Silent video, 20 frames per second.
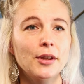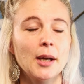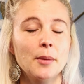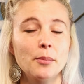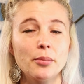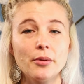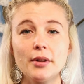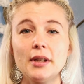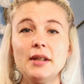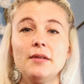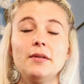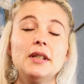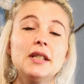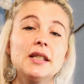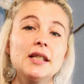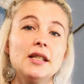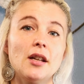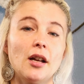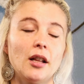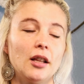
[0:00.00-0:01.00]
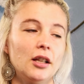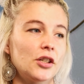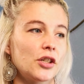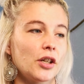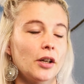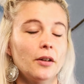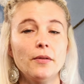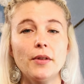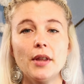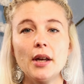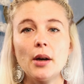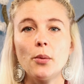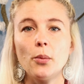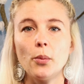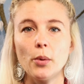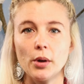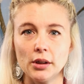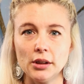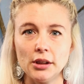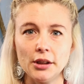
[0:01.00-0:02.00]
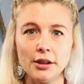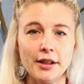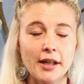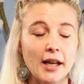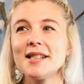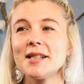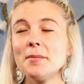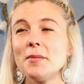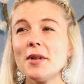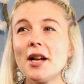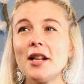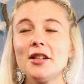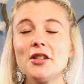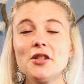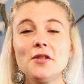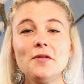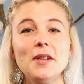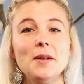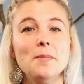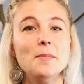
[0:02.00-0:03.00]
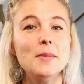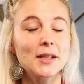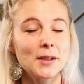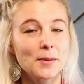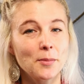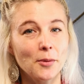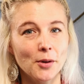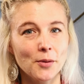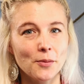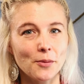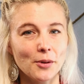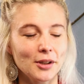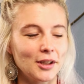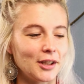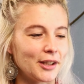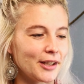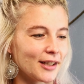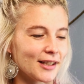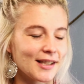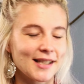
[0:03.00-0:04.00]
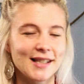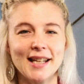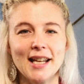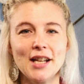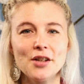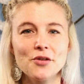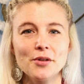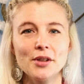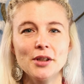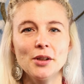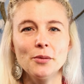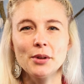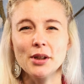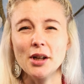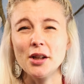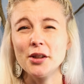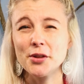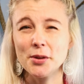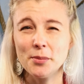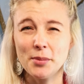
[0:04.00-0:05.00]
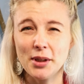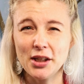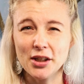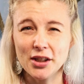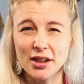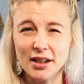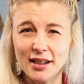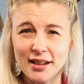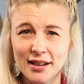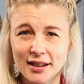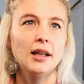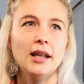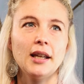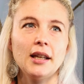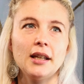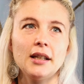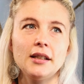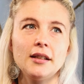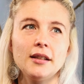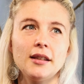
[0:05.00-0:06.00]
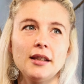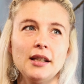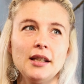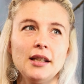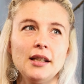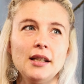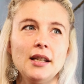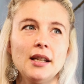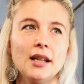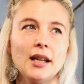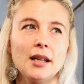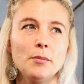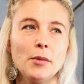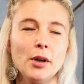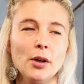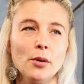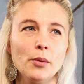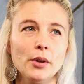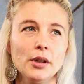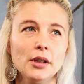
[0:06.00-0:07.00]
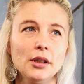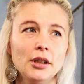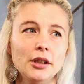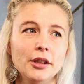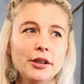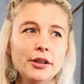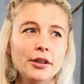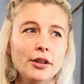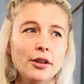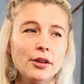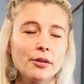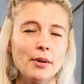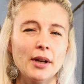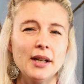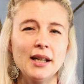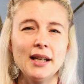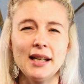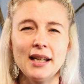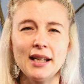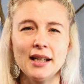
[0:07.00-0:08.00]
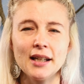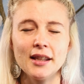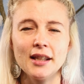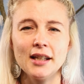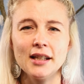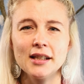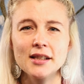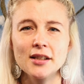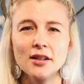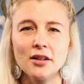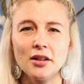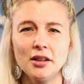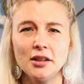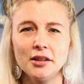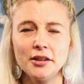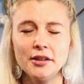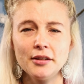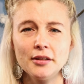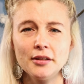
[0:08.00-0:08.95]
that previous knowledge of that world. Some knowledge of the Mistborn world on Scadrial would also be good. And the Nightmare world, Threnody, I think it's called,